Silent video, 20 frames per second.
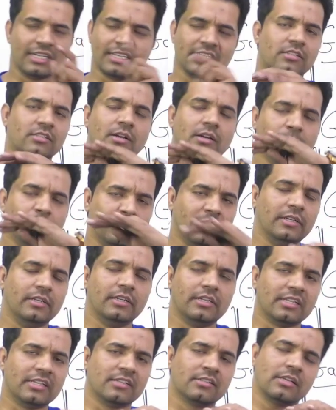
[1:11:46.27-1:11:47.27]
It is
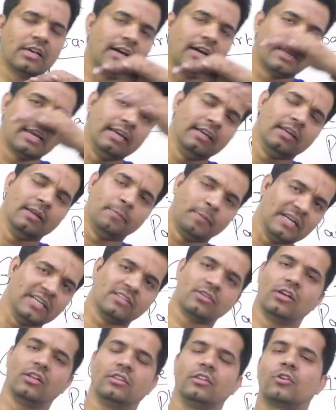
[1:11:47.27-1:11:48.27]
again
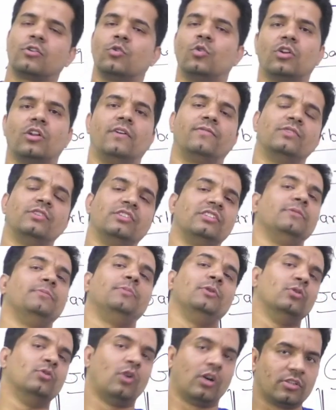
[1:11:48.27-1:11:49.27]
depends on the core of the
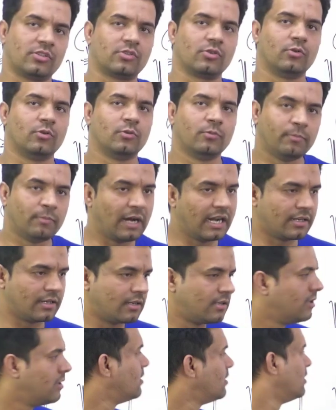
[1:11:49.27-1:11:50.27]
CPU also.
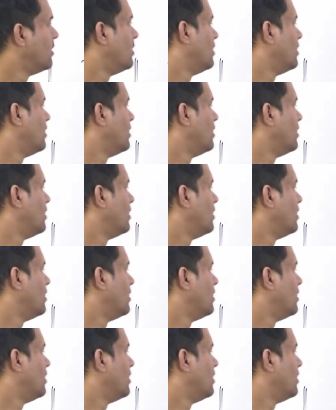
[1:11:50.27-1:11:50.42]
But